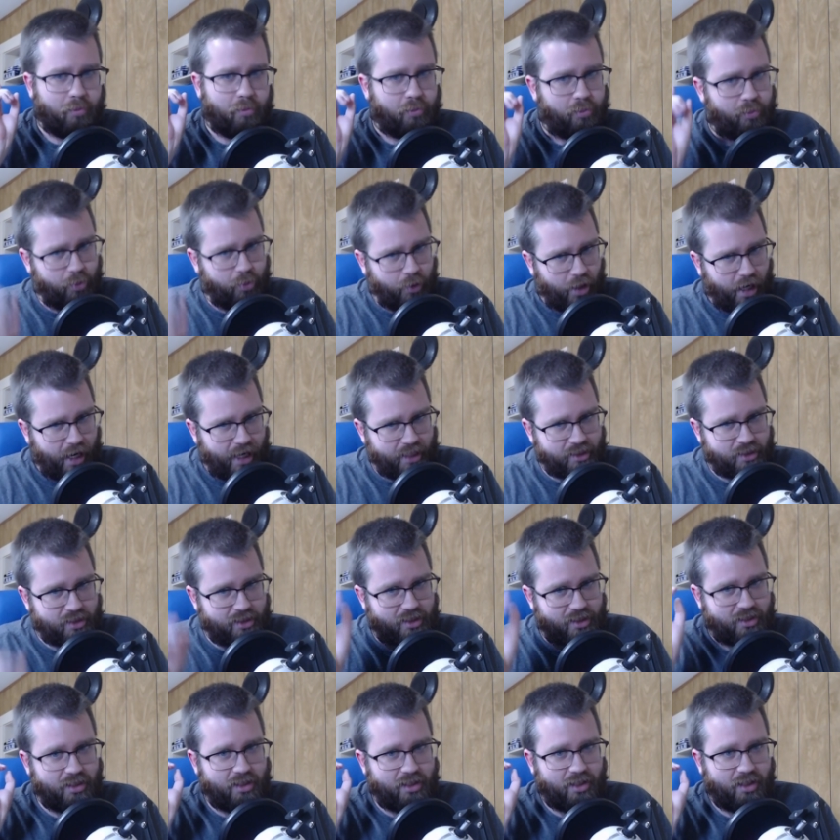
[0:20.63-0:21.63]
but
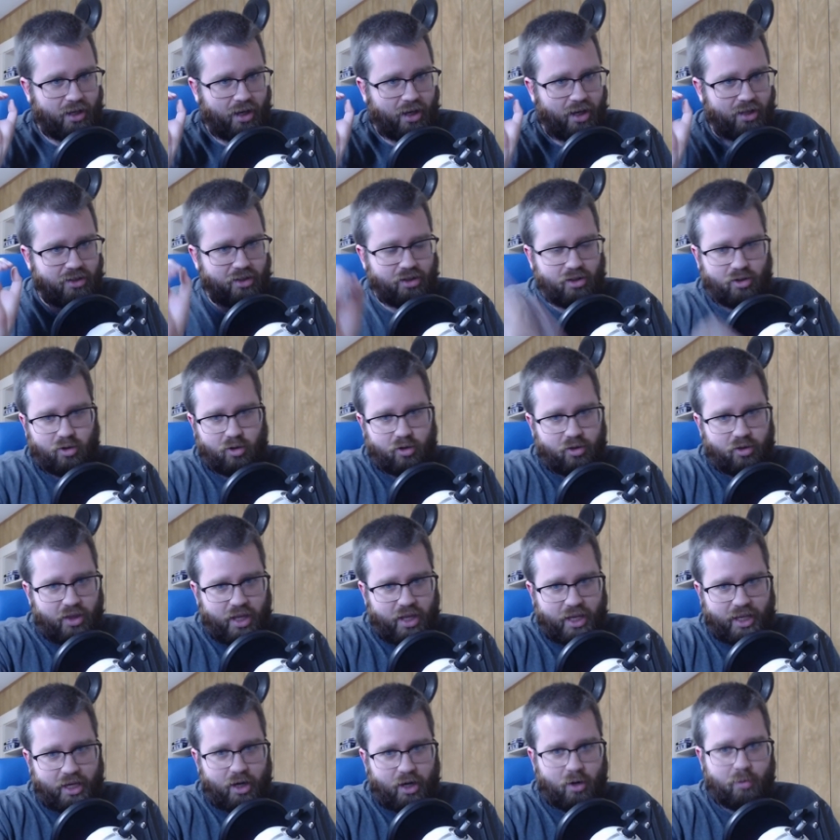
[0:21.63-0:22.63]
on the little
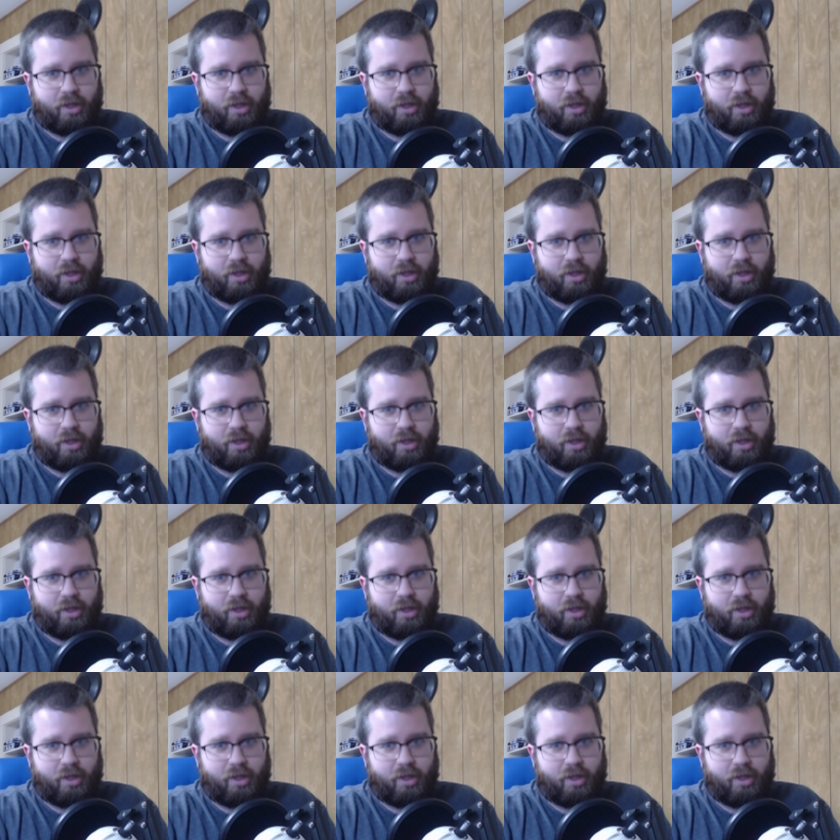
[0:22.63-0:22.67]
thing here,